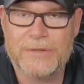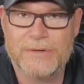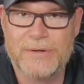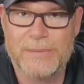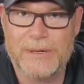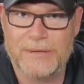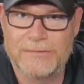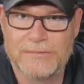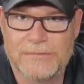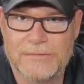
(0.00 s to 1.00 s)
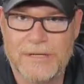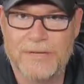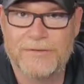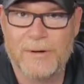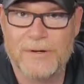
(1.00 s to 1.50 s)
criminal
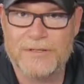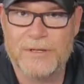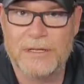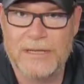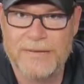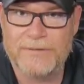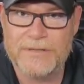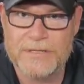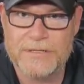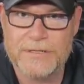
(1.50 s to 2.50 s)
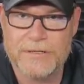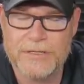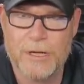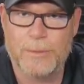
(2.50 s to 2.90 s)
as far as the left is concerned.